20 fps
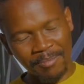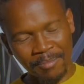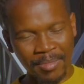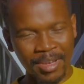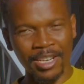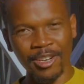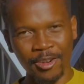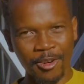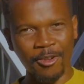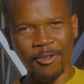
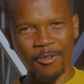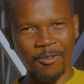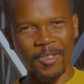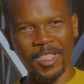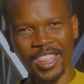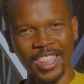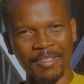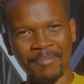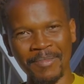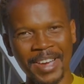below
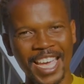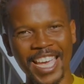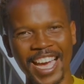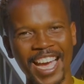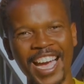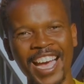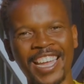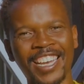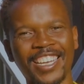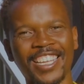my
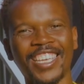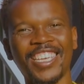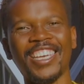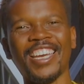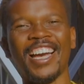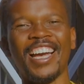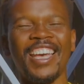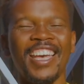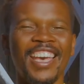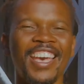hand
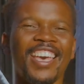here.